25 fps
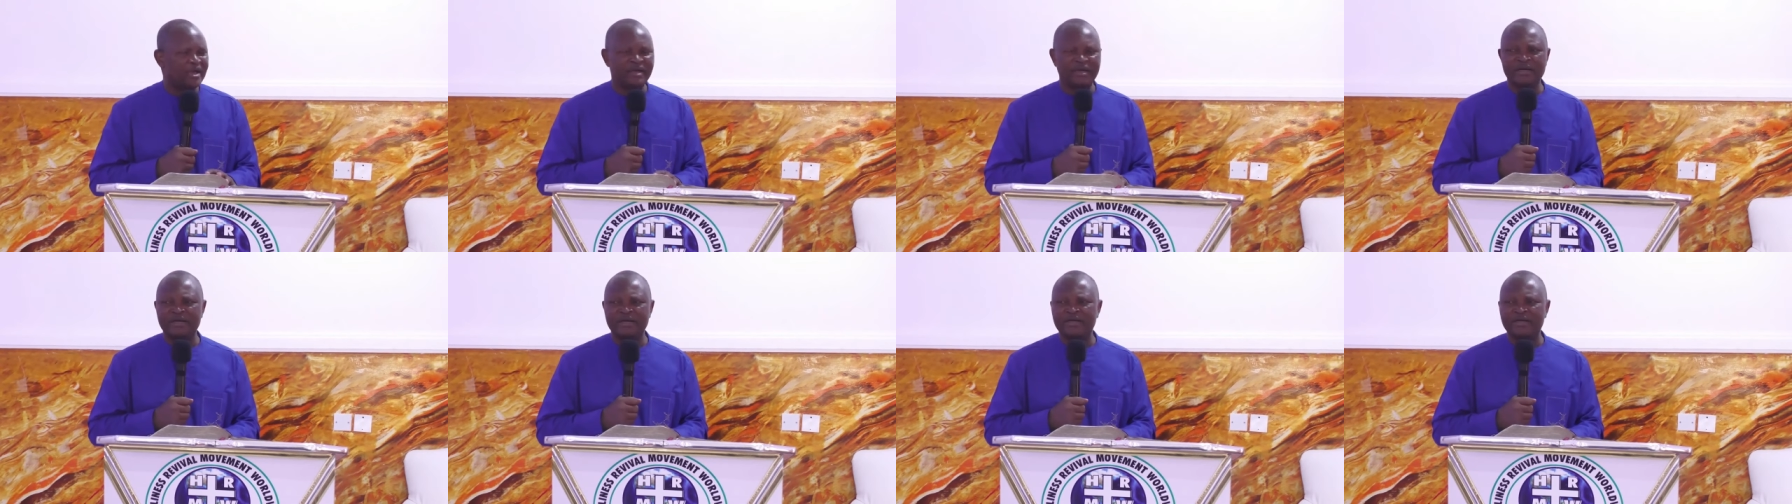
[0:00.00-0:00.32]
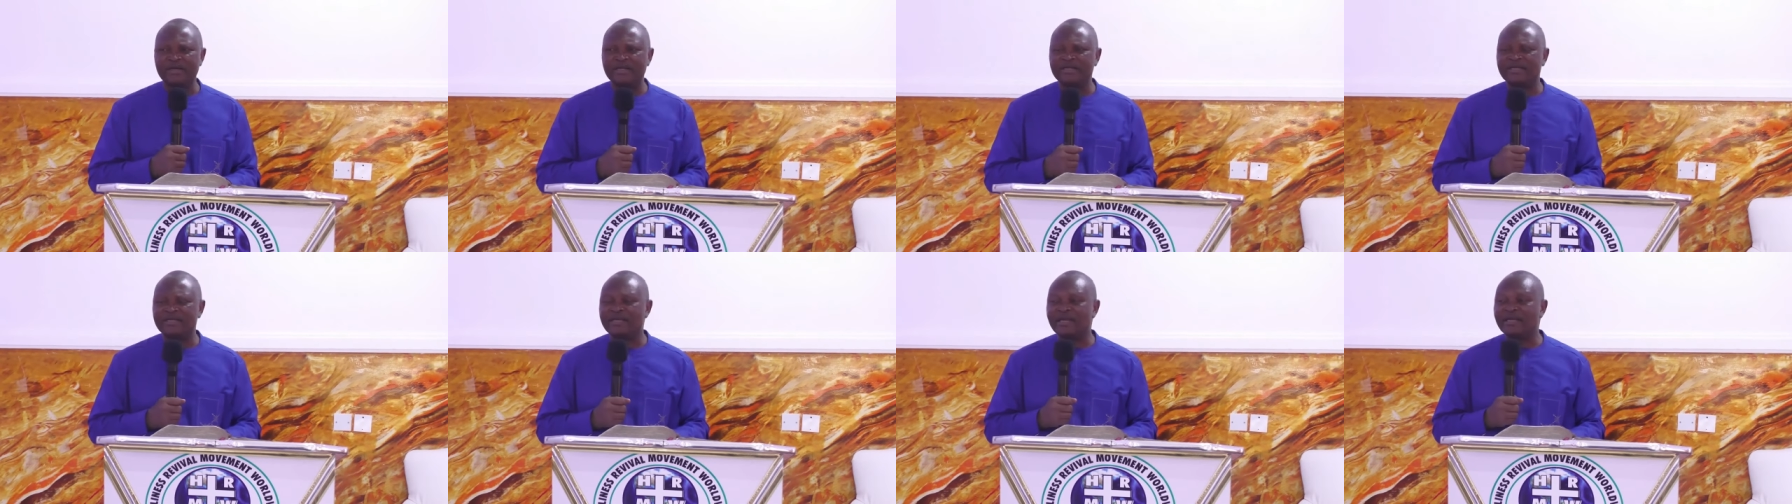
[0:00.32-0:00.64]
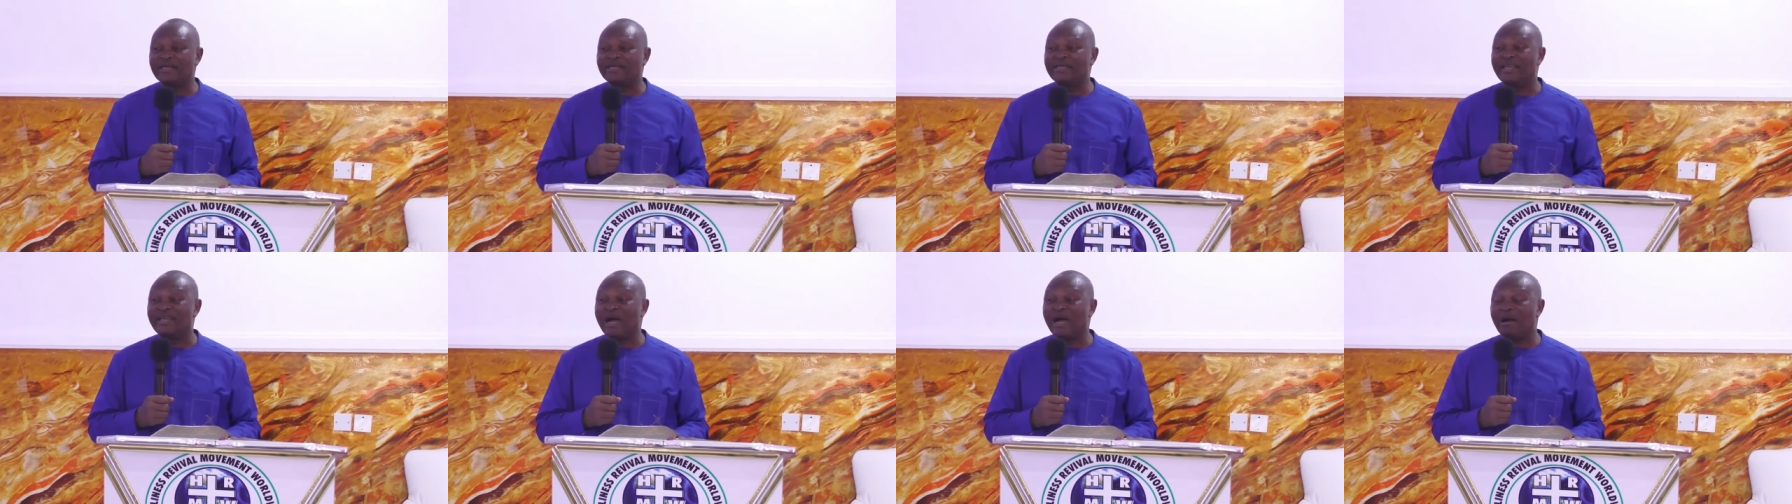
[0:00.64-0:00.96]
greater
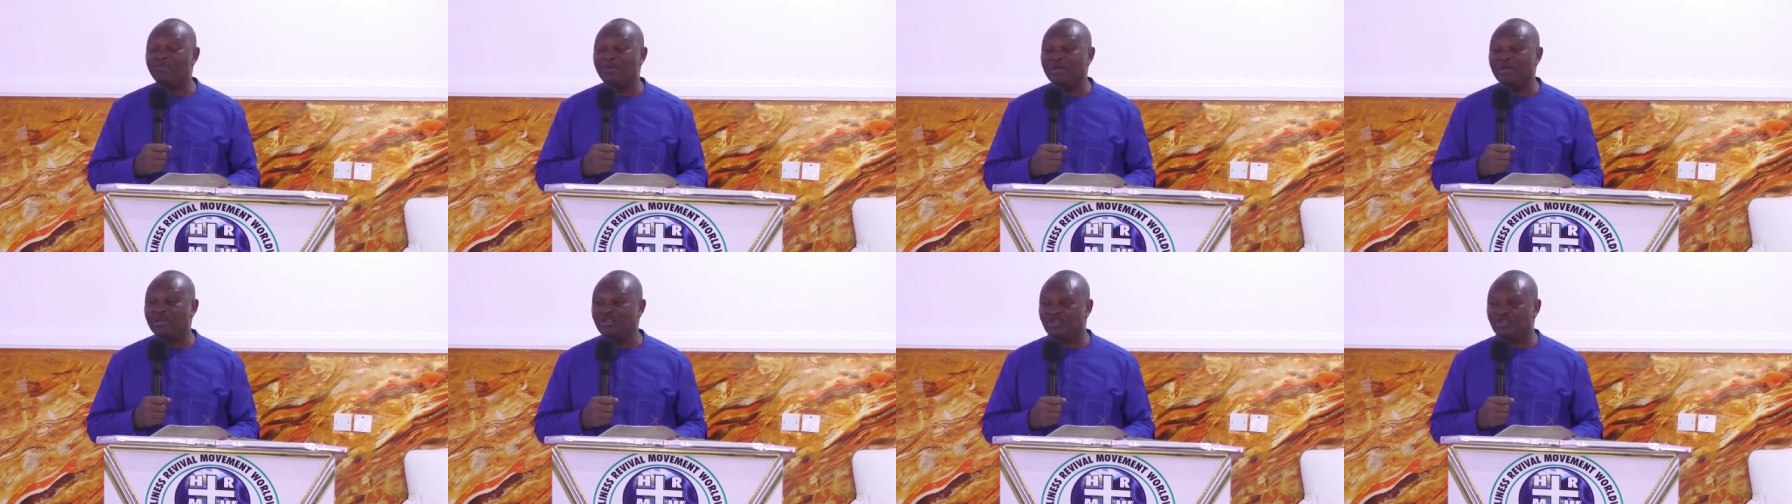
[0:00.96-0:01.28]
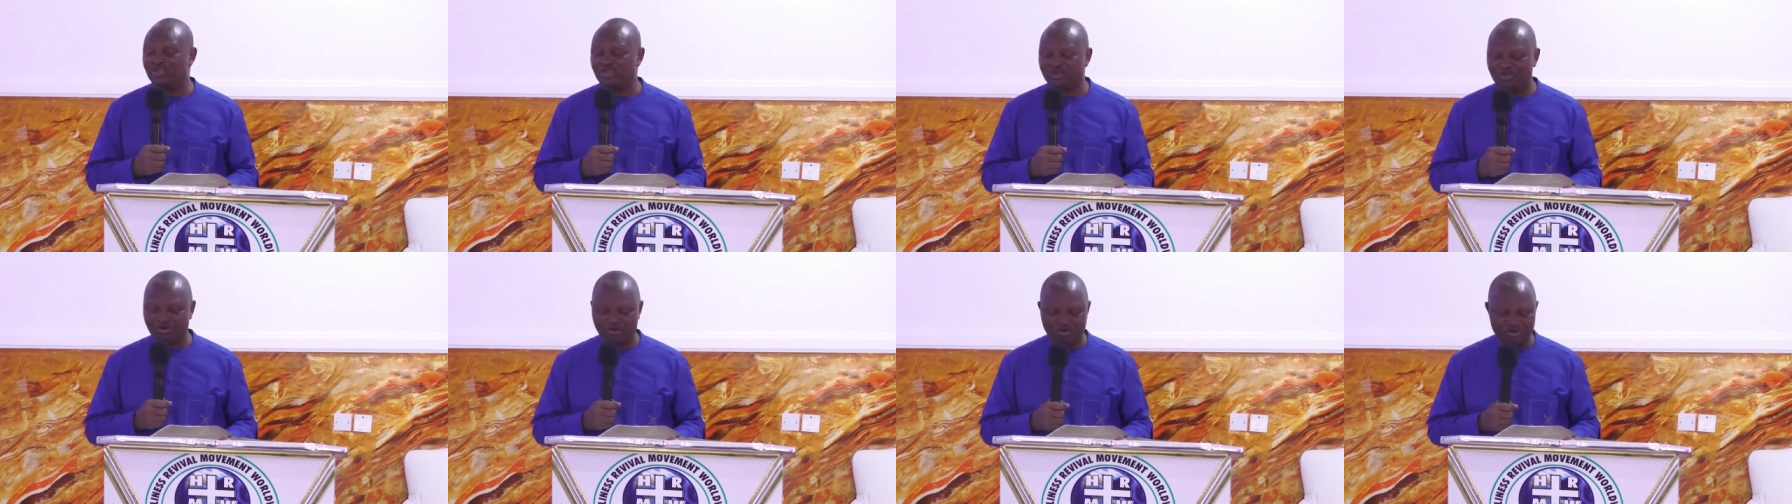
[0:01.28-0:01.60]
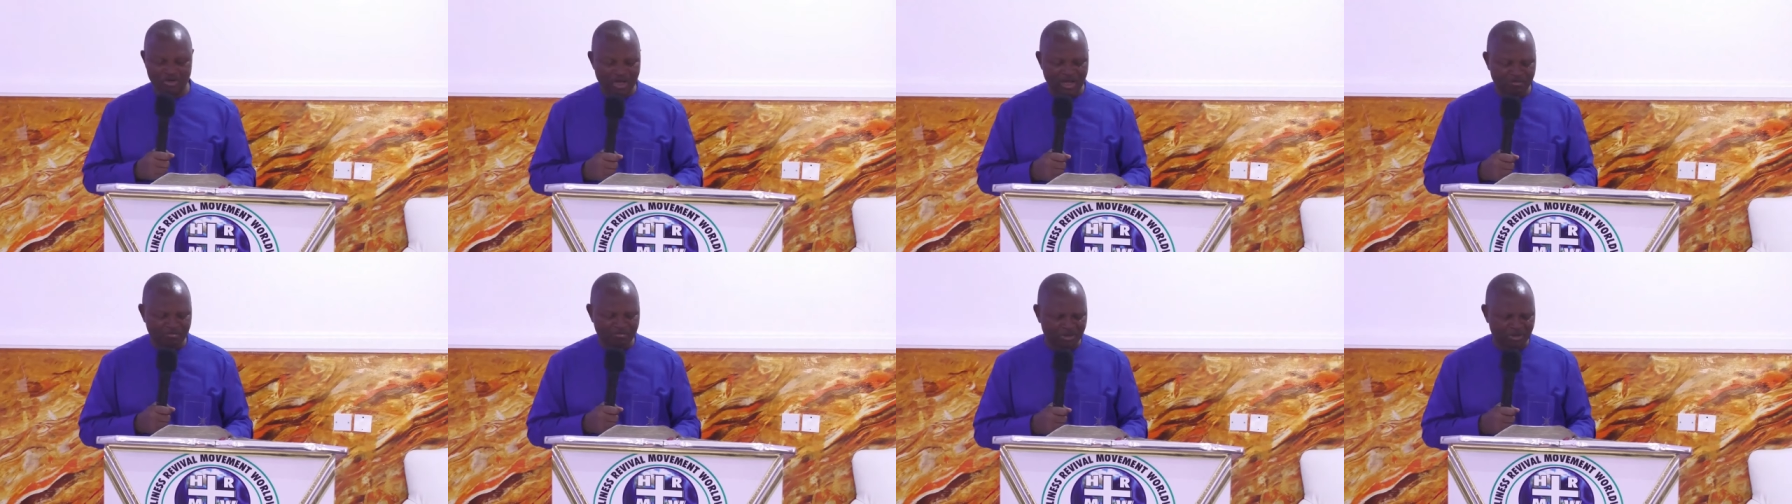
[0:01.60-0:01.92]
damage on
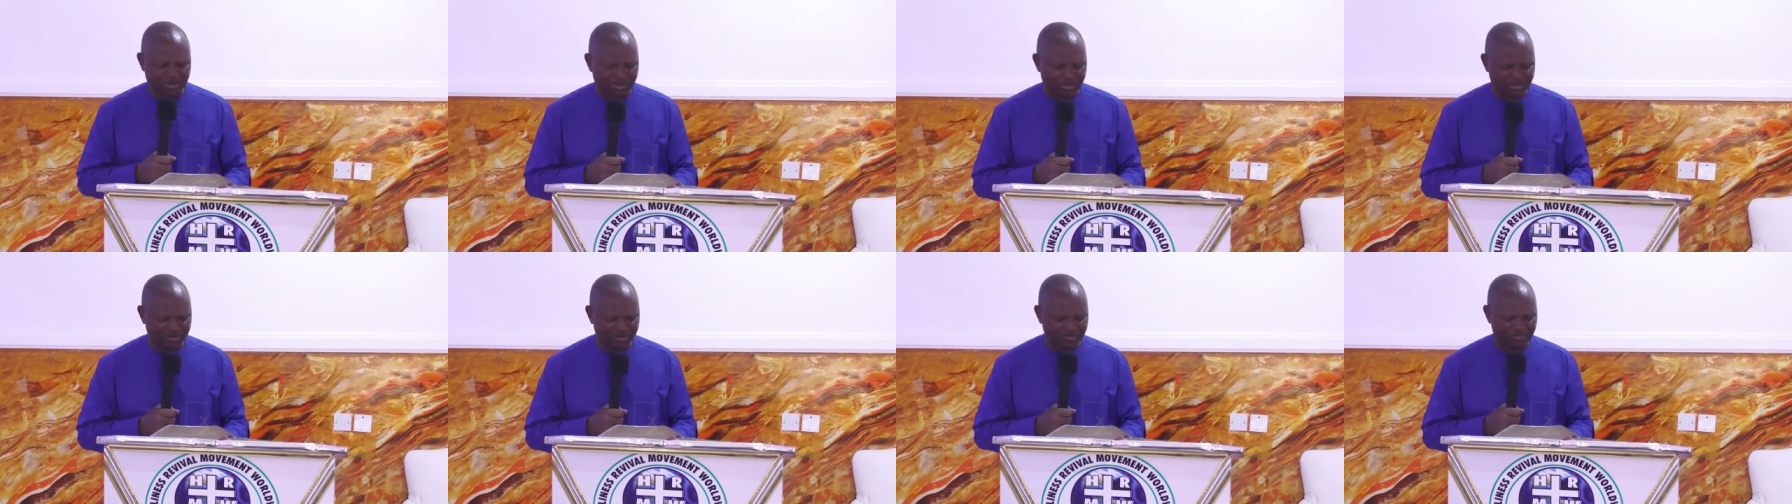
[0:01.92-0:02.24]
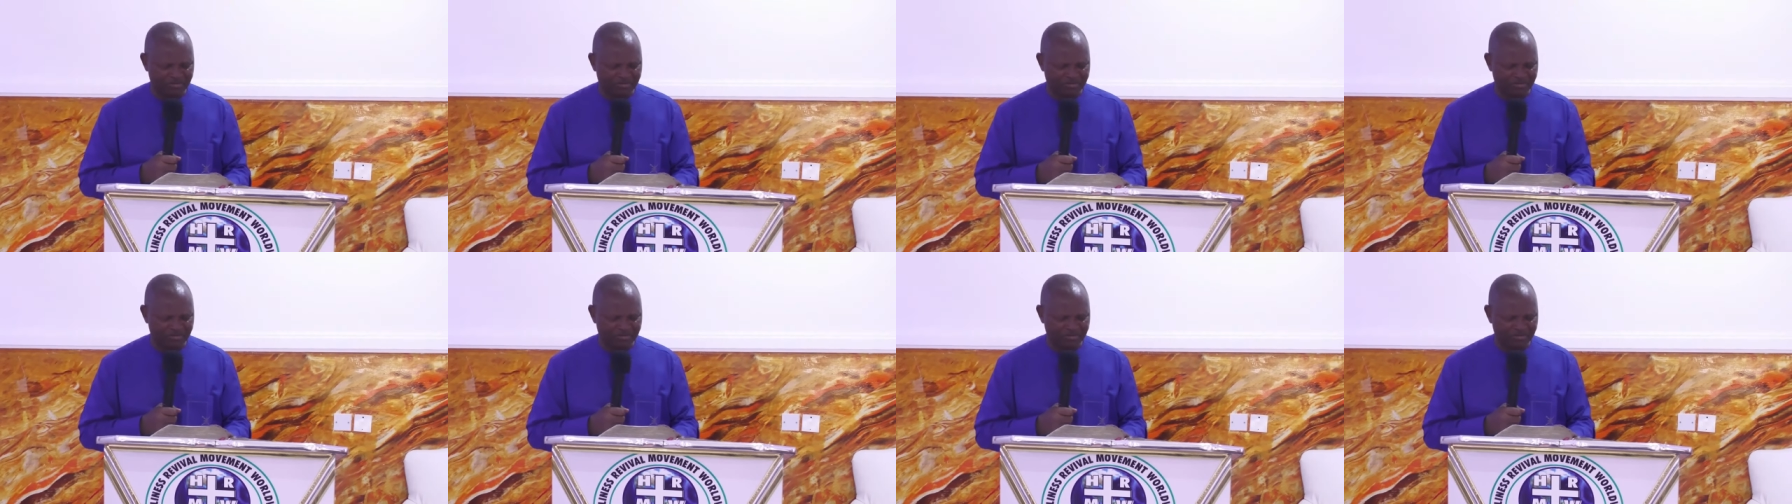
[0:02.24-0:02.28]
that person.